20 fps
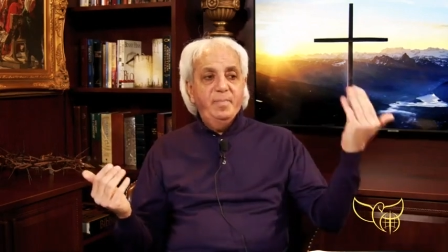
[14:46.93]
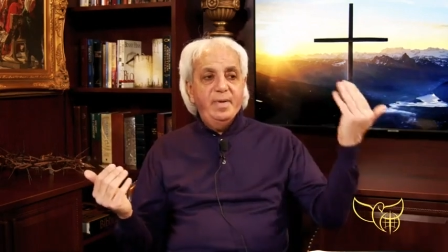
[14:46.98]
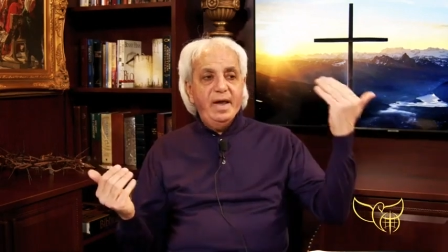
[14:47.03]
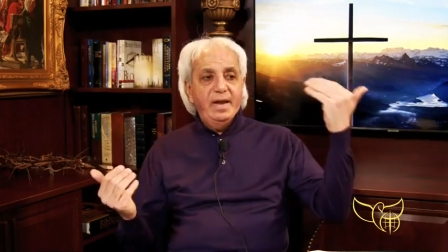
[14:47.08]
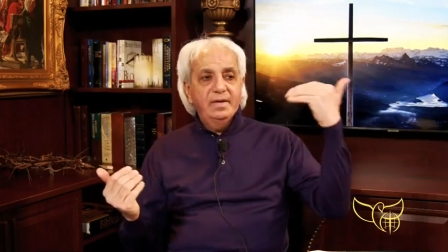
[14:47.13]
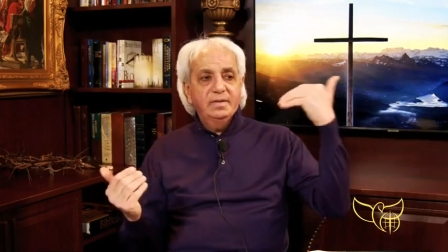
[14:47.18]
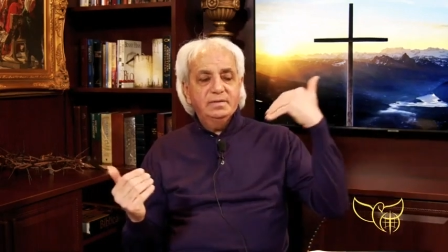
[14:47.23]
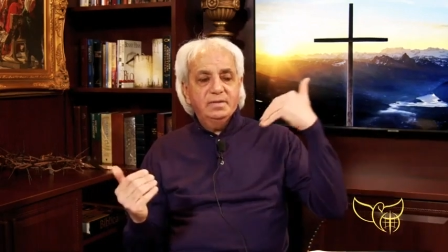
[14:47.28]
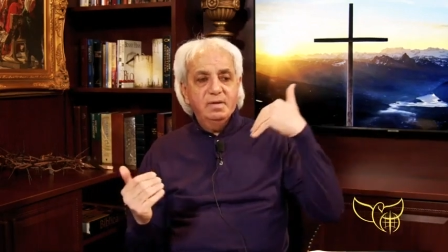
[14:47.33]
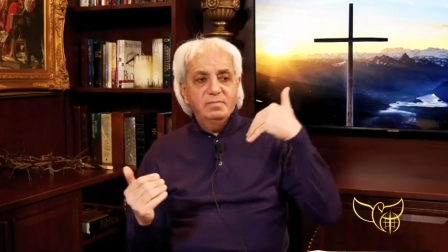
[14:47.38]

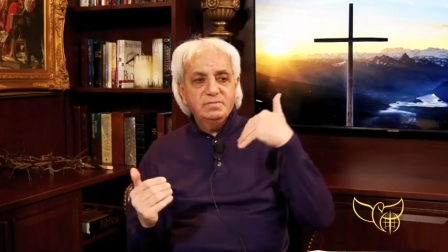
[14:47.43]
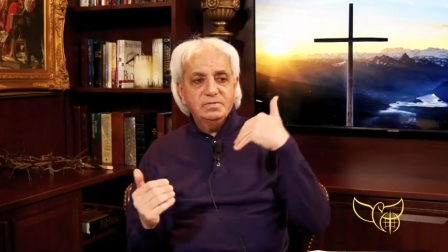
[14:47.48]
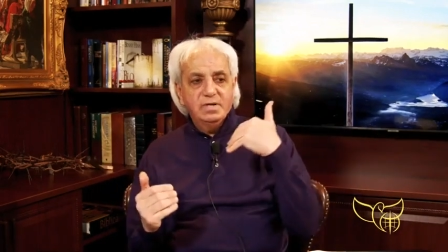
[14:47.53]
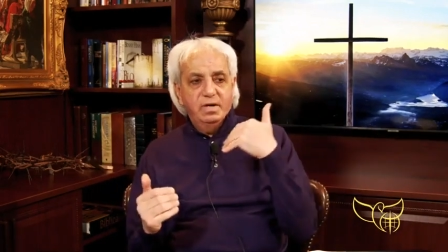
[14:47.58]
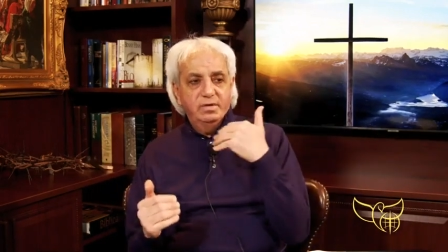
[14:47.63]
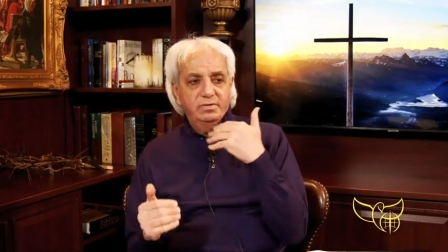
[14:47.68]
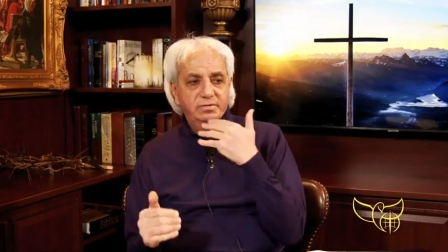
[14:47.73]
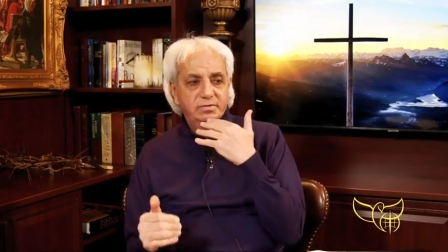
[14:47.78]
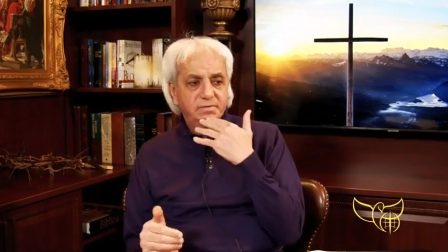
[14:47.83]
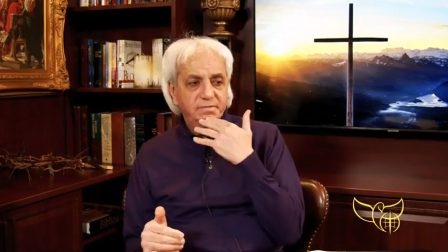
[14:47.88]
pilot comes
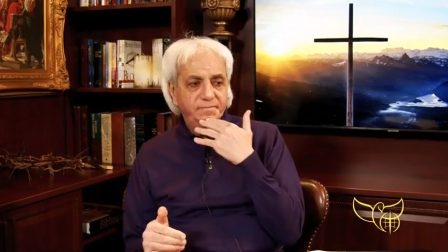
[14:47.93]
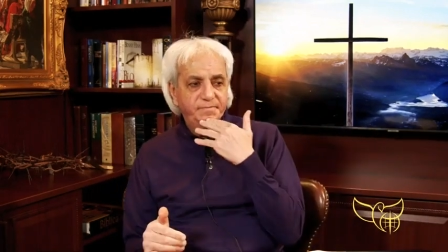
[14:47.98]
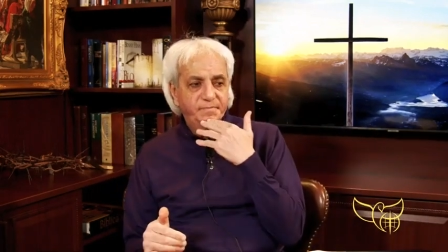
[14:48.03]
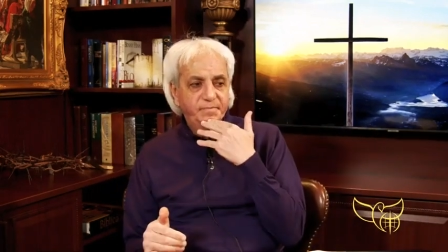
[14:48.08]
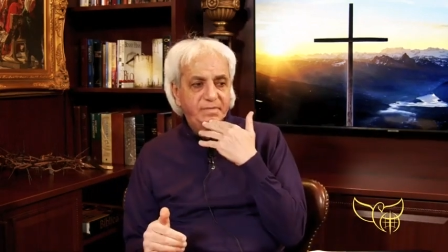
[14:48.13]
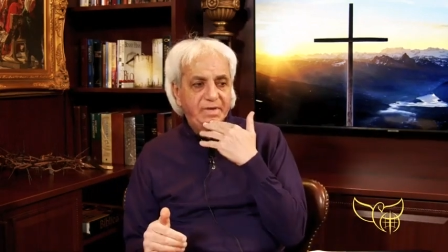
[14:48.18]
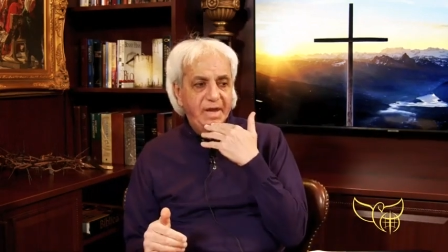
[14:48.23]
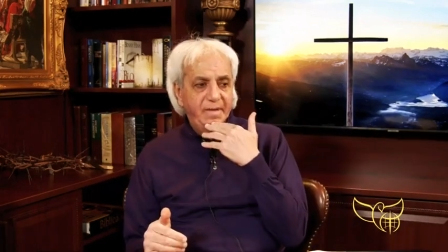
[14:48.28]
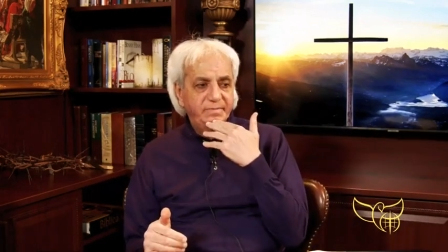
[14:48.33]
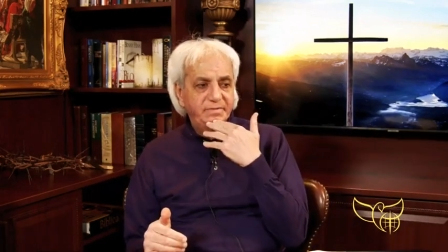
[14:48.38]
out,
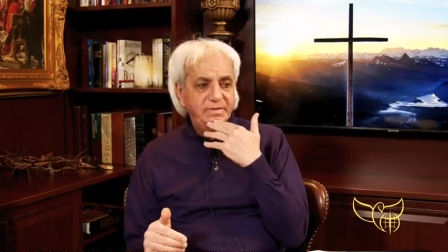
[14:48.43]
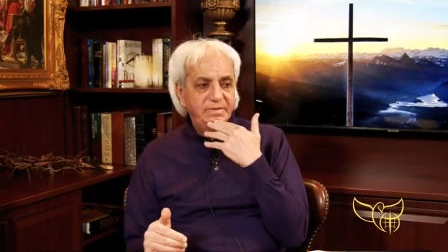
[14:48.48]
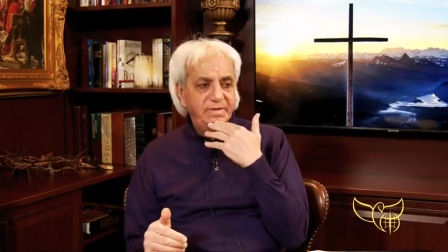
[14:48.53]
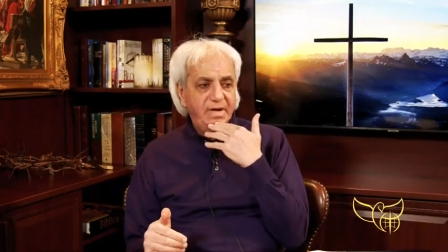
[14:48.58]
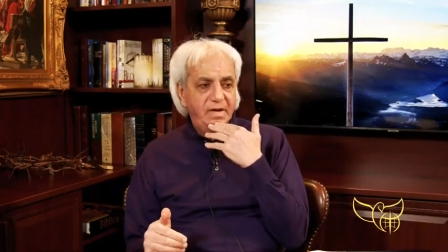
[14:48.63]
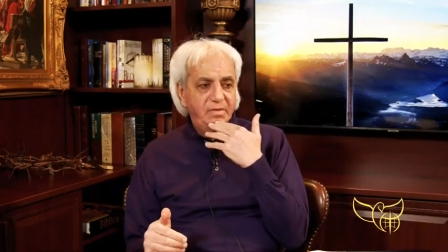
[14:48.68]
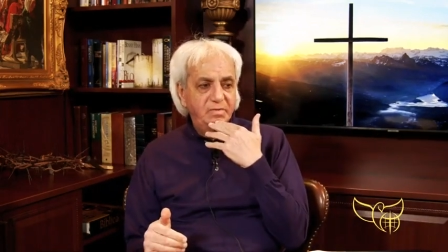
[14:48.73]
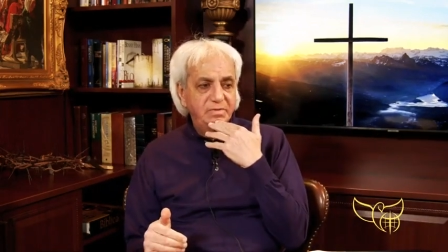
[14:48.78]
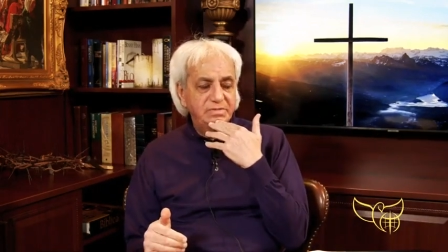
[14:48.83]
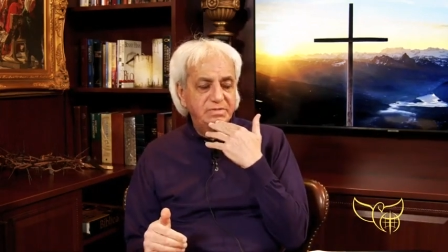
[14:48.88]
Captain
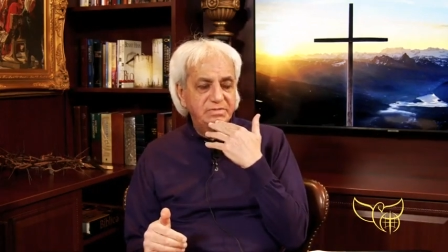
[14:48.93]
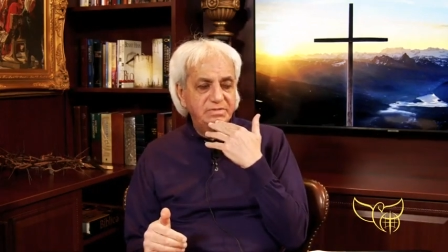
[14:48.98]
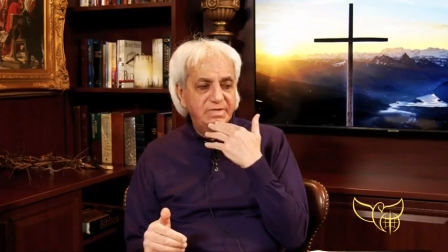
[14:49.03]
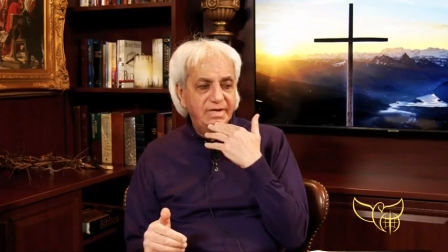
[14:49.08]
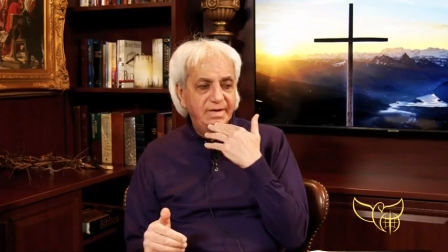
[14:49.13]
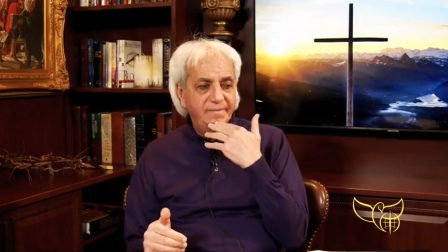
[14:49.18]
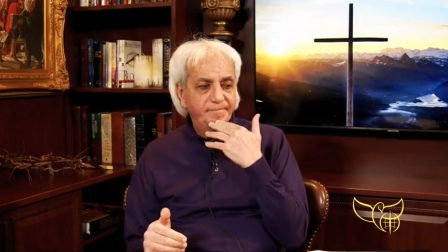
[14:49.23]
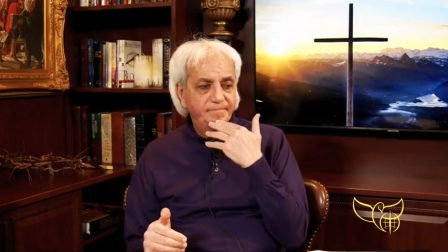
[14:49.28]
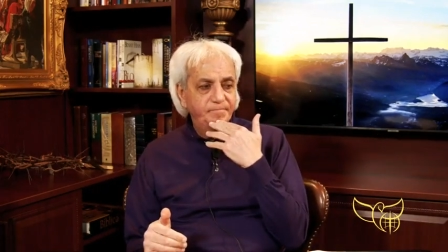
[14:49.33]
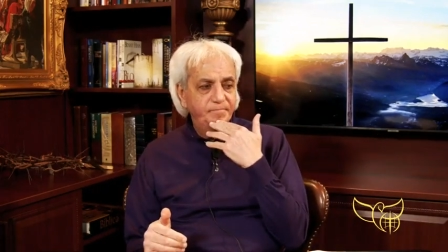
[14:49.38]
Dan was his
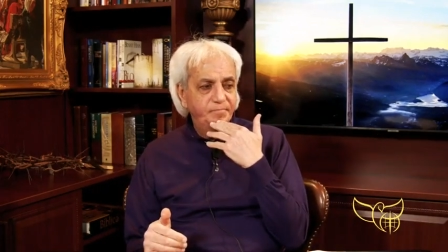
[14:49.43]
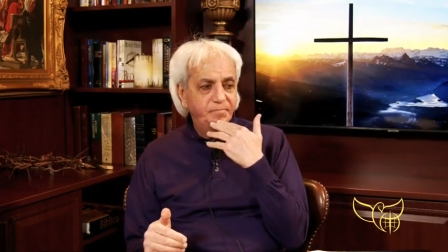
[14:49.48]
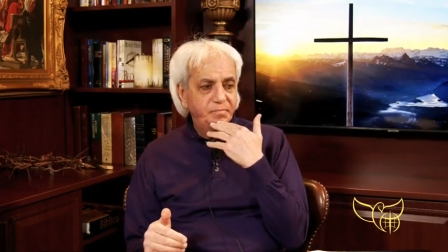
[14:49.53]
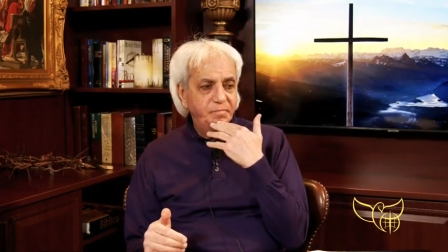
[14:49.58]
name.